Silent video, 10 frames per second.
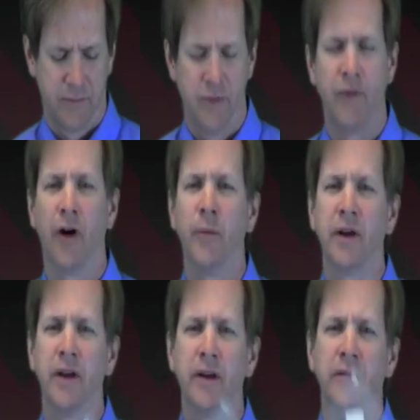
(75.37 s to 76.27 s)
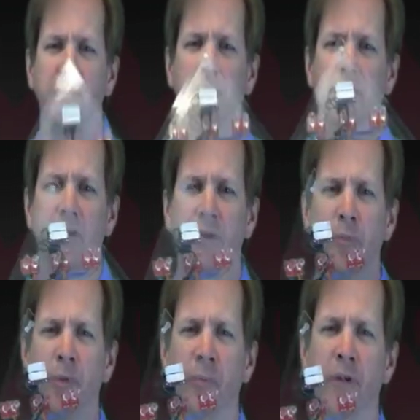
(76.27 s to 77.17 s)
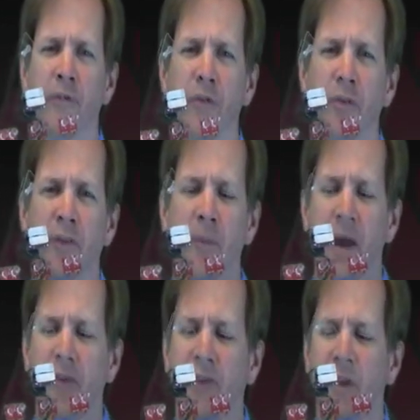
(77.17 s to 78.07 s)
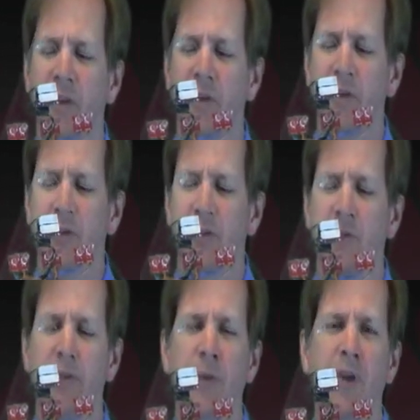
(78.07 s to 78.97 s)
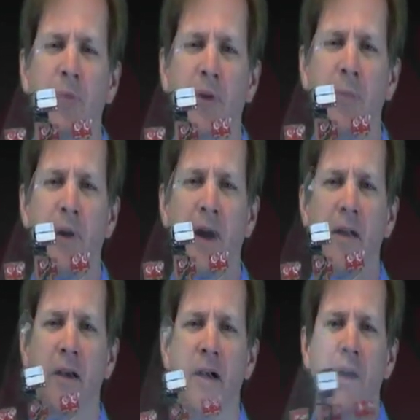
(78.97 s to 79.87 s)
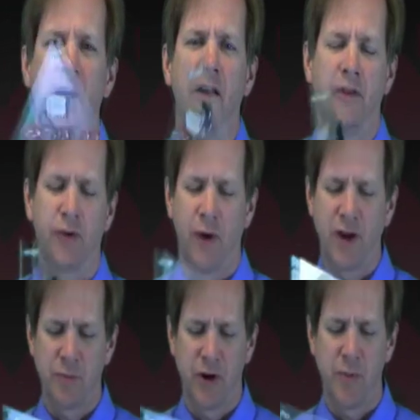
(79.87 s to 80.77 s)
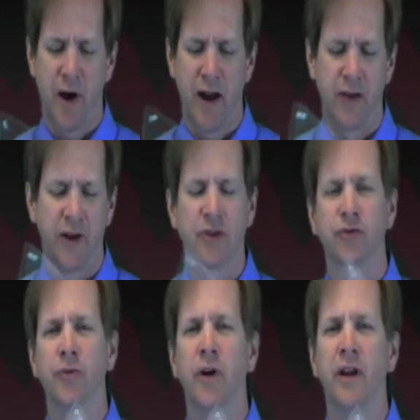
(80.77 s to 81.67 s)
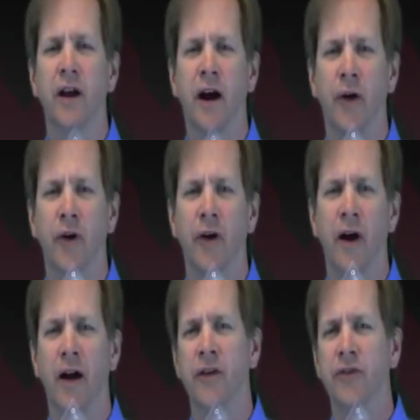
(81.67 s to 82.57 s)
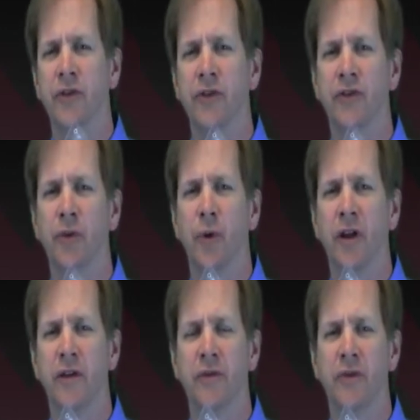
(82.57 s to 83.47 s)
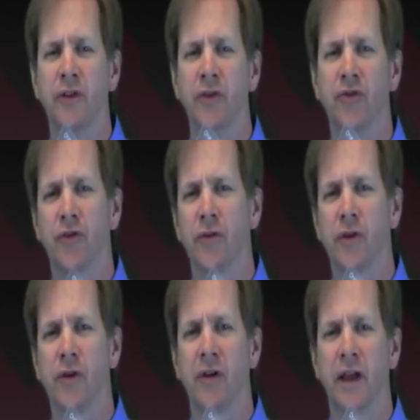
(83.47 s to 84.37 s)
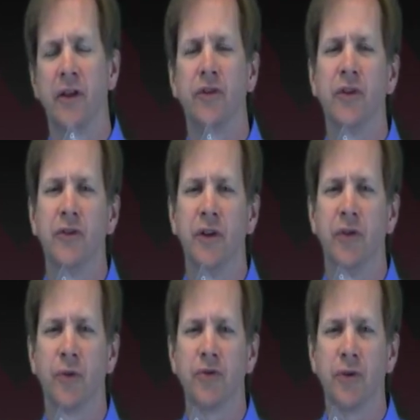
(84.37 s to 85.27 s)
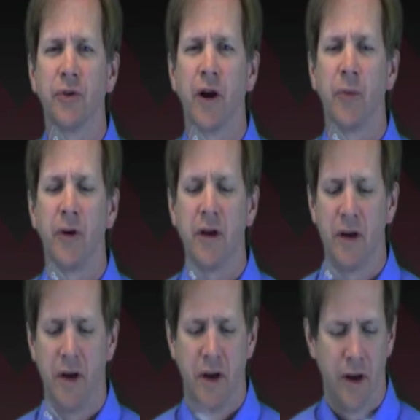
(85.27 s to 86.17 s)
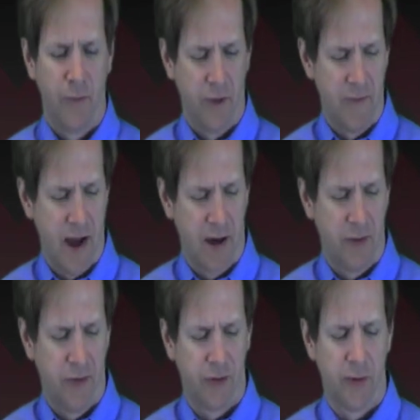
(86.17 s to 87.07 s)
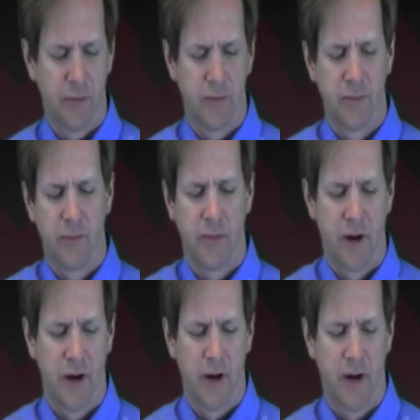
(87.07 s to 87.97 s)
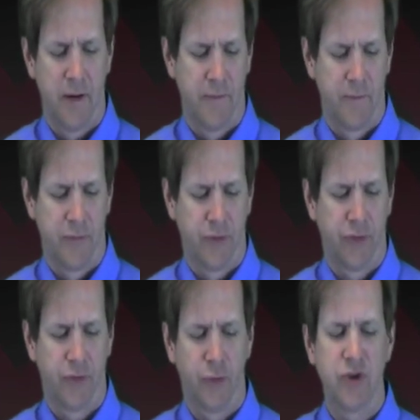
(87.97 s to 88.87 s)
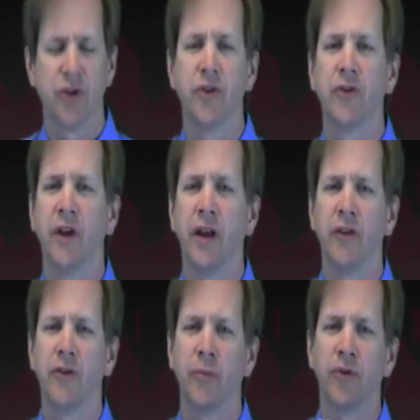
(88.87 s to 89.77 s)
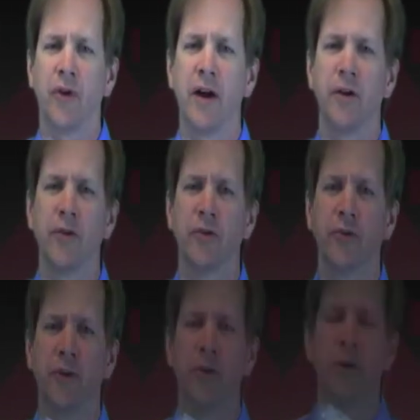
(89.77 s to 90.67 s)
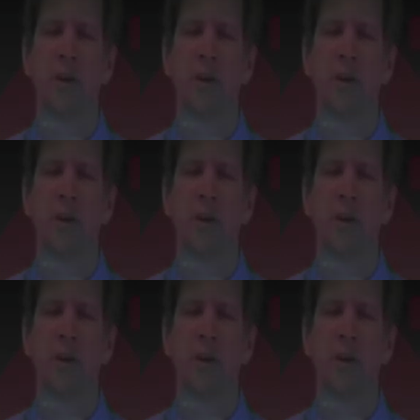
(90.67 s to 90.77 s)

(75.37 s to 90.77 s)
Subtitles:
development kit. A little bit better view on the back side here. You can see the Raspberry Pi. This Raspberry Pi is actually running our IEC 61850 server NCC source code library. We've added some switches and some sliders so that we